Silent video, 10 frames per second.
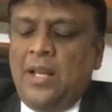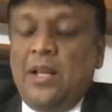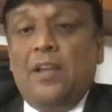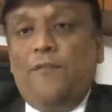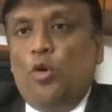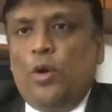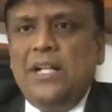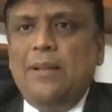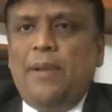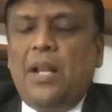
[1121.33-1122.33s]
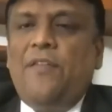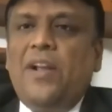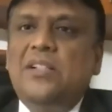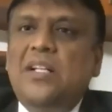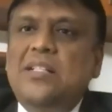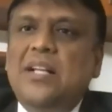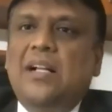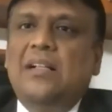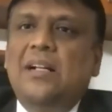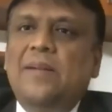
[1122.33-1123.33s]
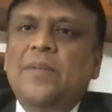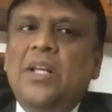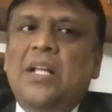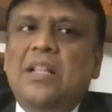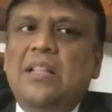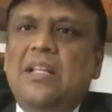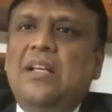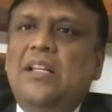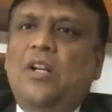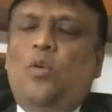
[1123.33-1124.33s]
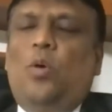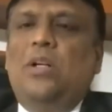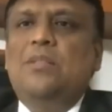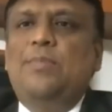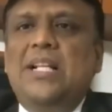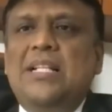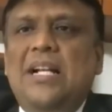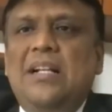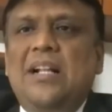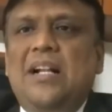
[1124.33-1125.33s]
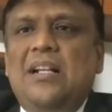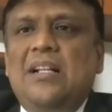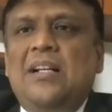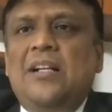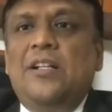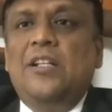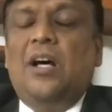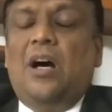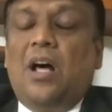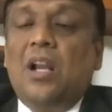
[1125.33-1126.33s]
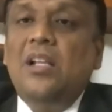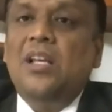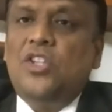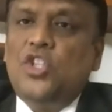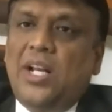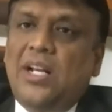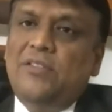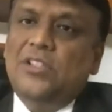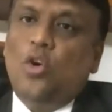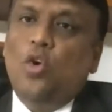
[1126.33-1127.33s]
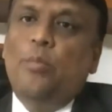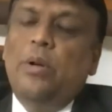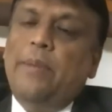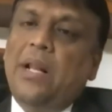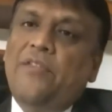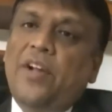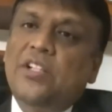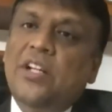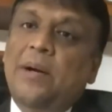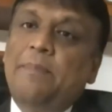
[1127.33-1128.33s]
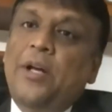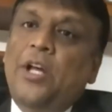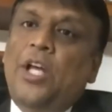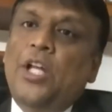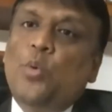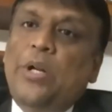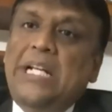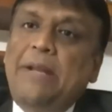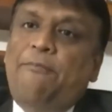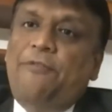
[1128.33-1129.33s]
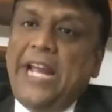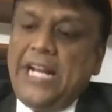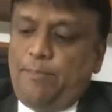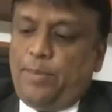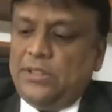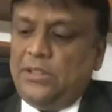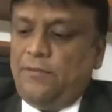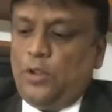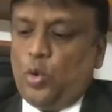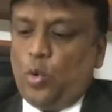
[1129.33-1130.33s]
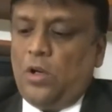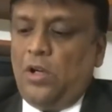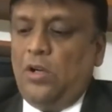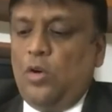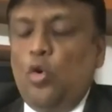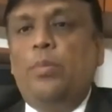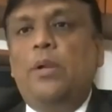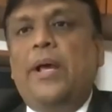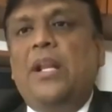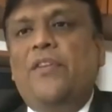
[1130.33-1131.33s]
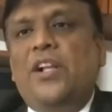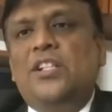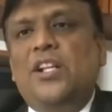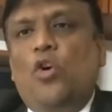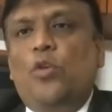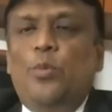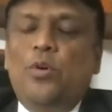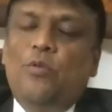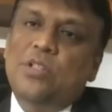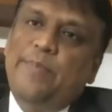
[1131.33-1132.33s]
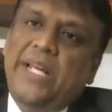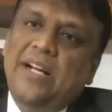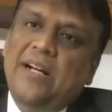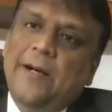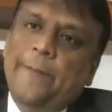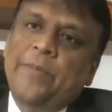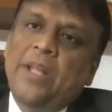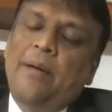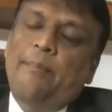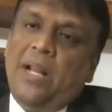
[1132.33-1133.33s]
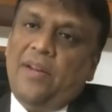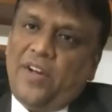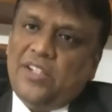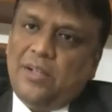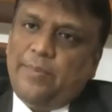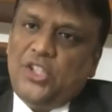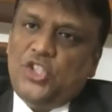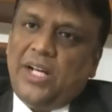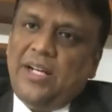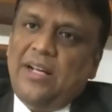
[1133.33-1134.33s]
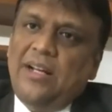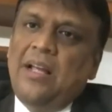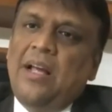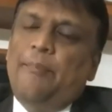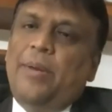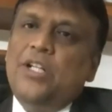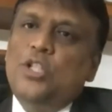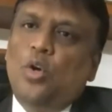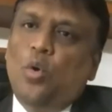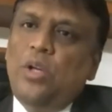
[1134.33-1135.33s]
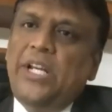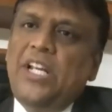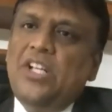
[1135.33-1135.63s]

if you look at the manufacturing sector uh, you know what is being said that uh, earlier china was a global manufacturing hub 28% of the total global manufacturing output was being uh, manufactured by china but slowly